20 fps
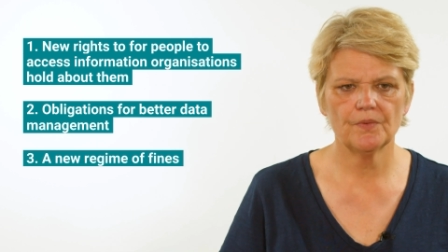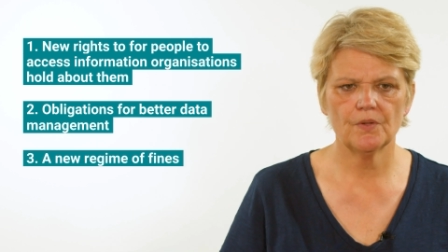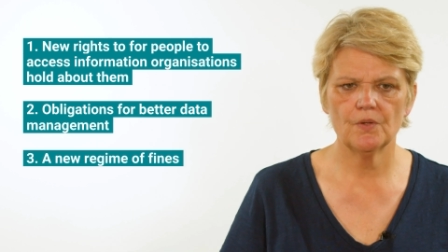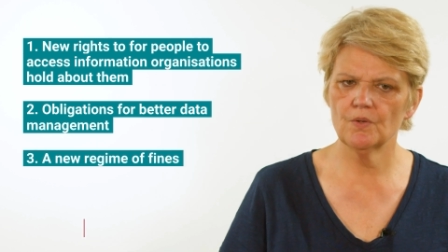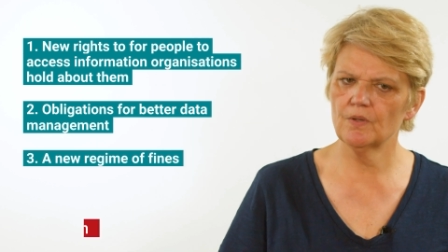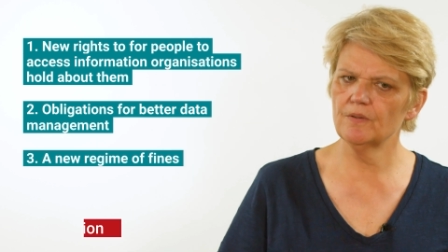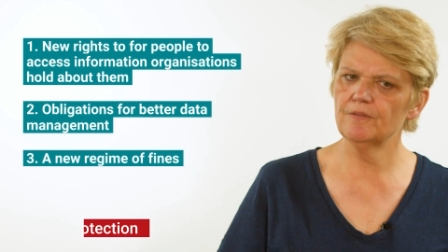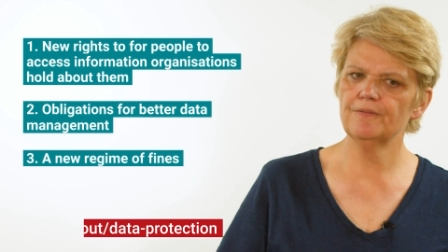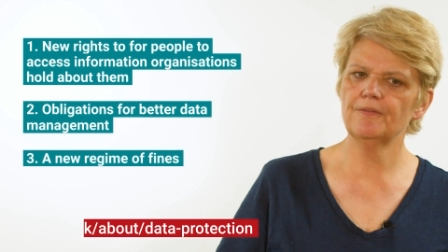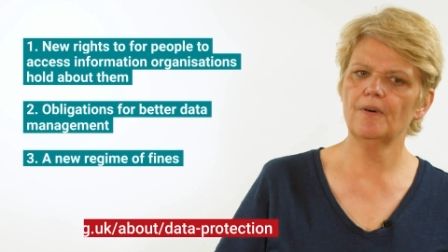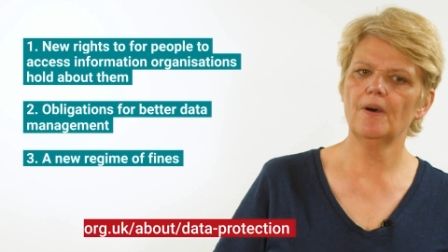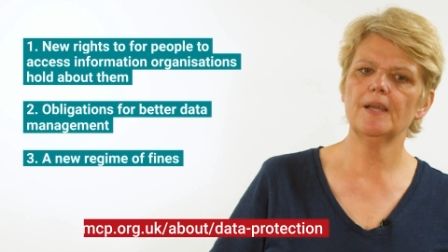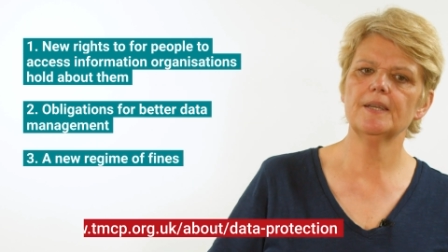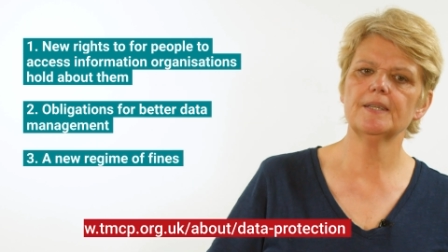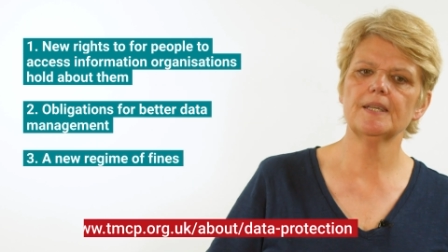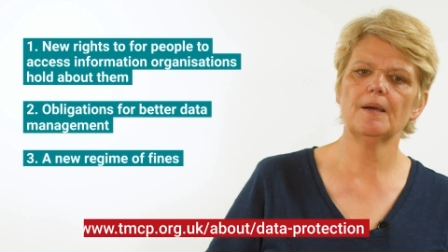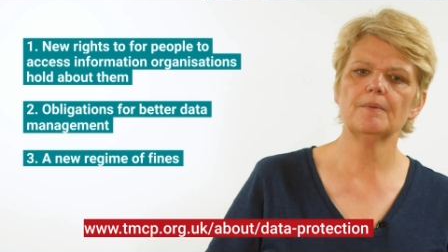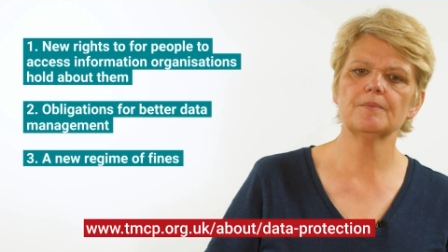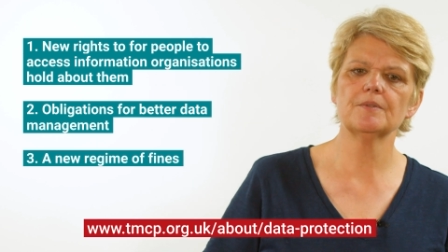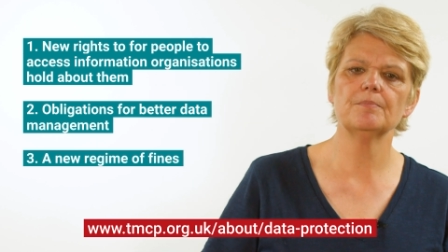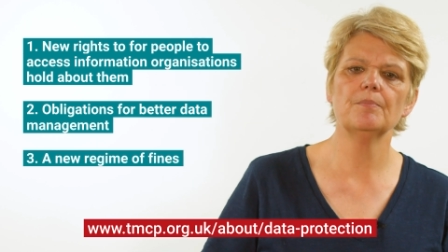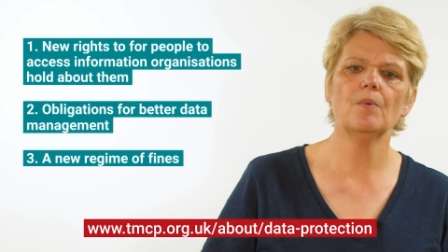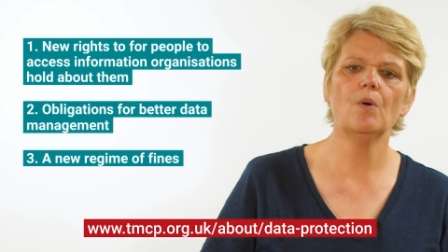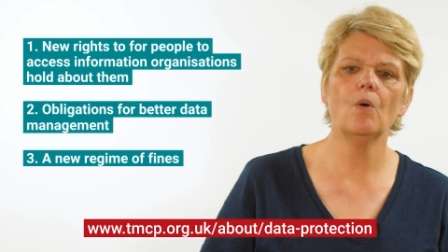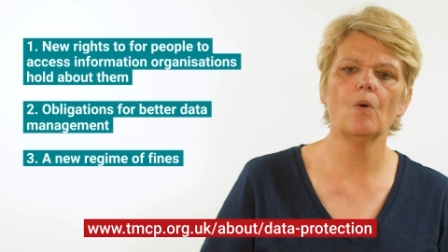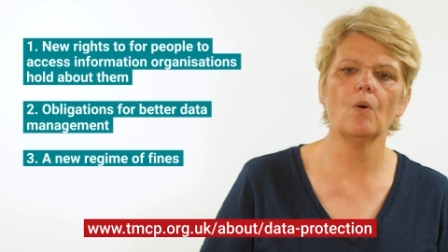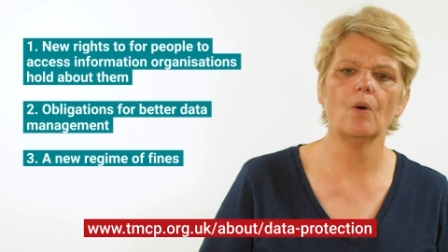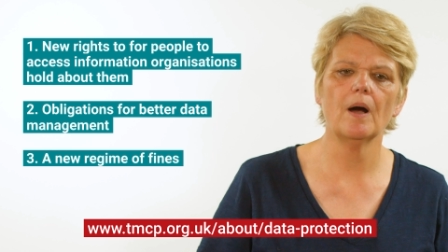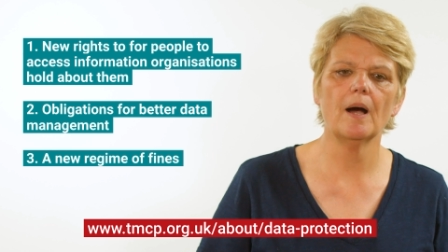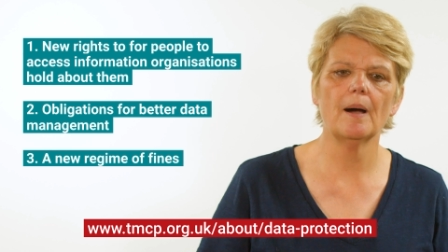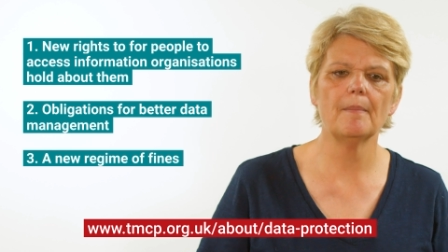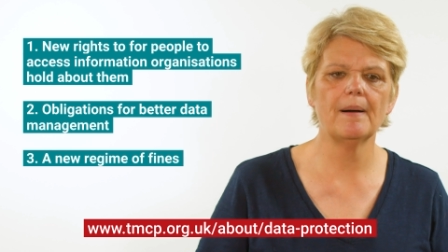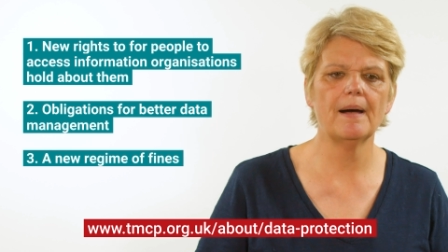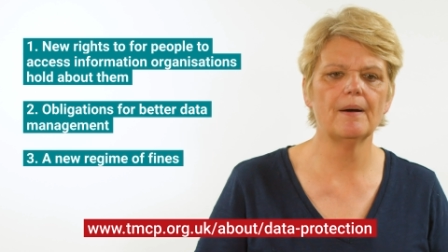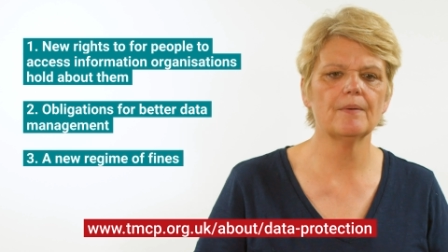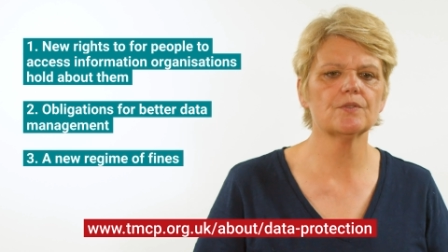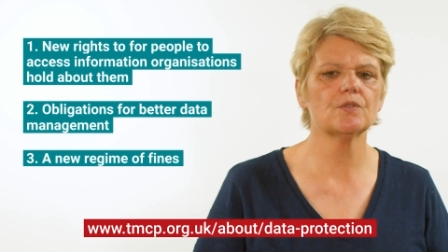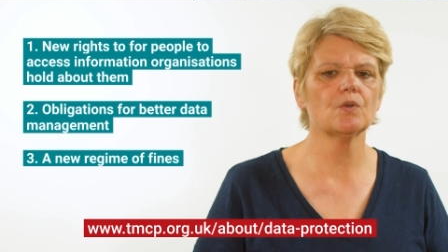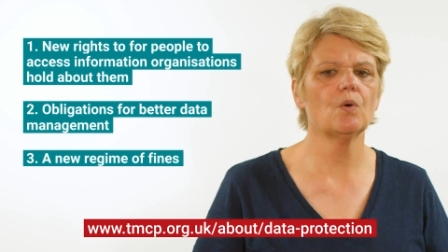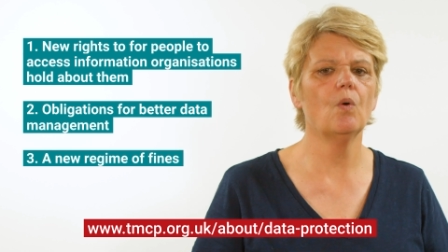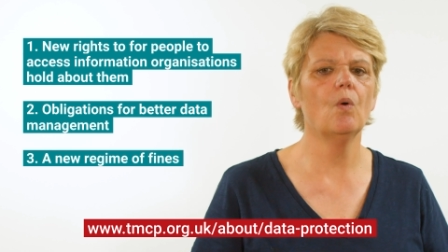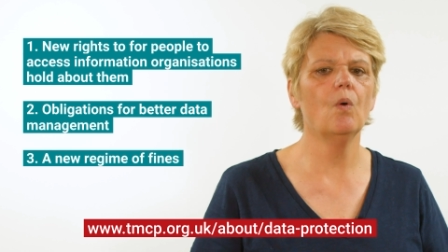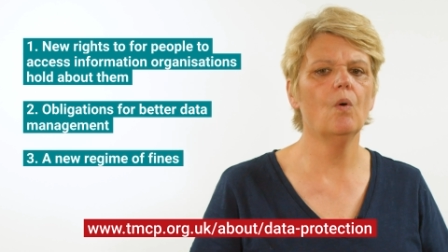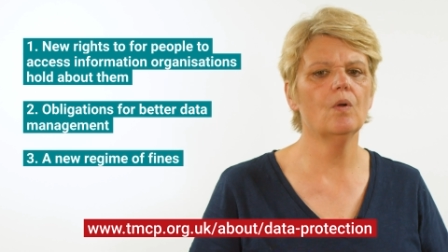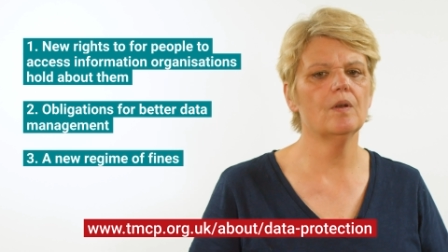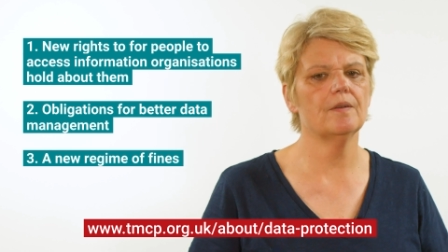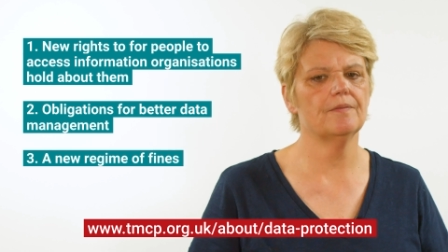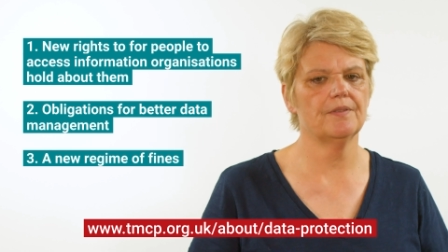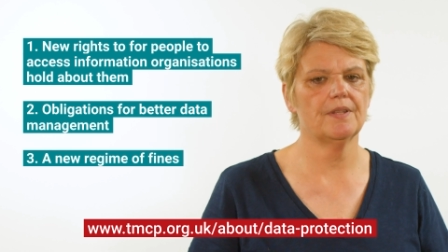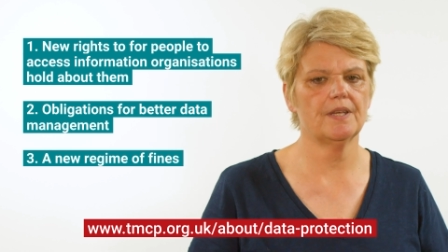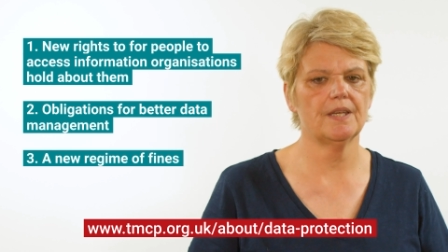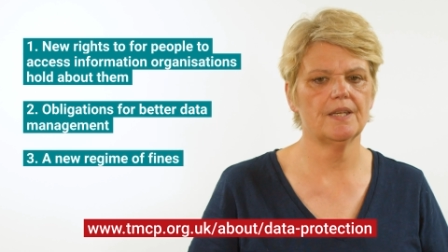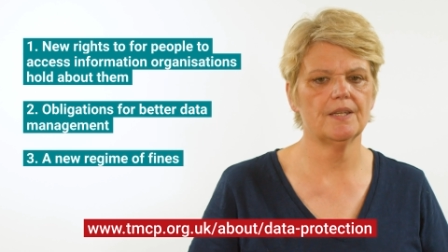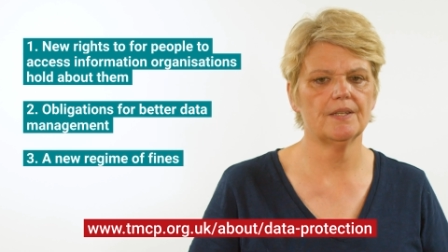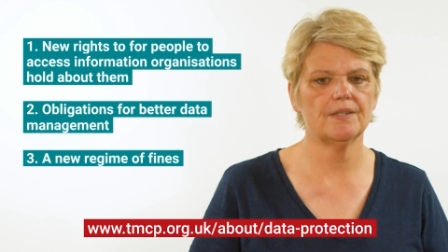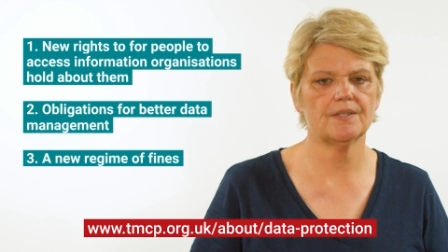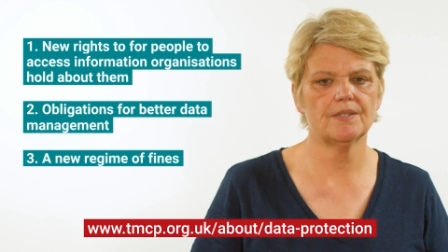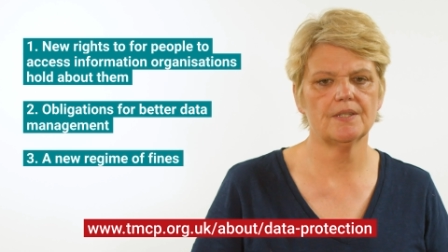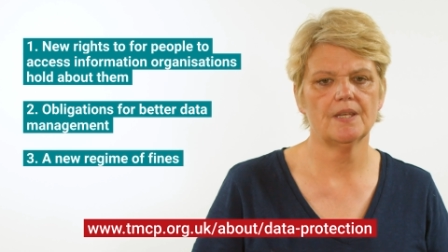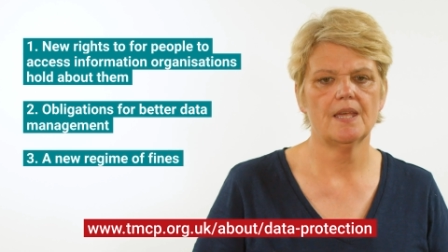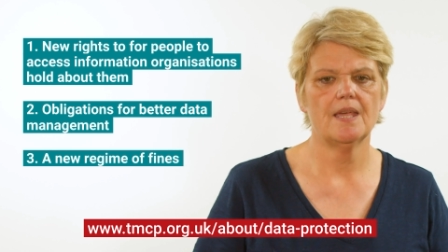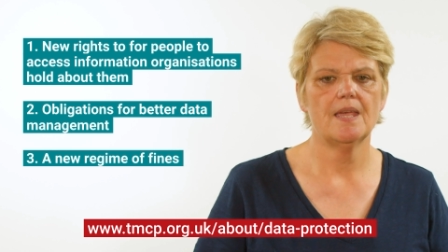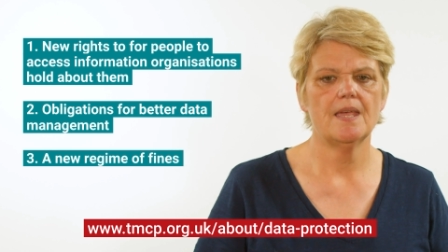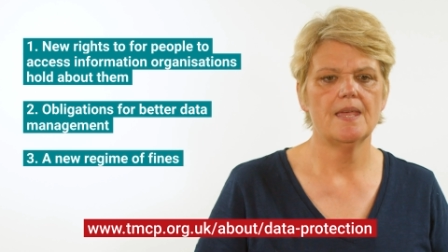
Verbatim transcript: You can find out more about all of these